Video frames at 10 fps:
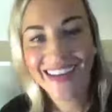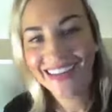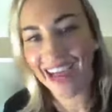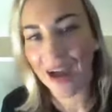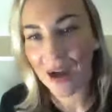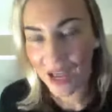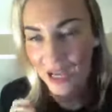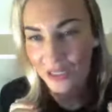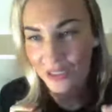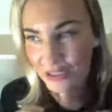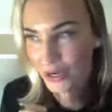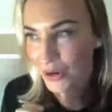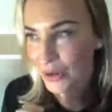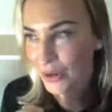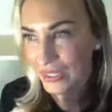Yeah,
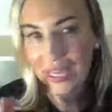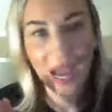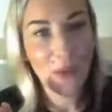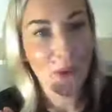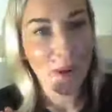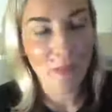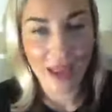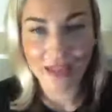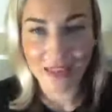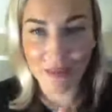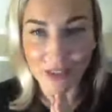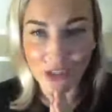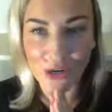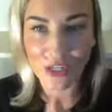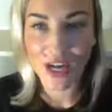so yeah, I want to paint them a
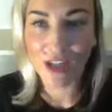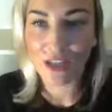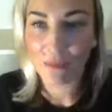certain color,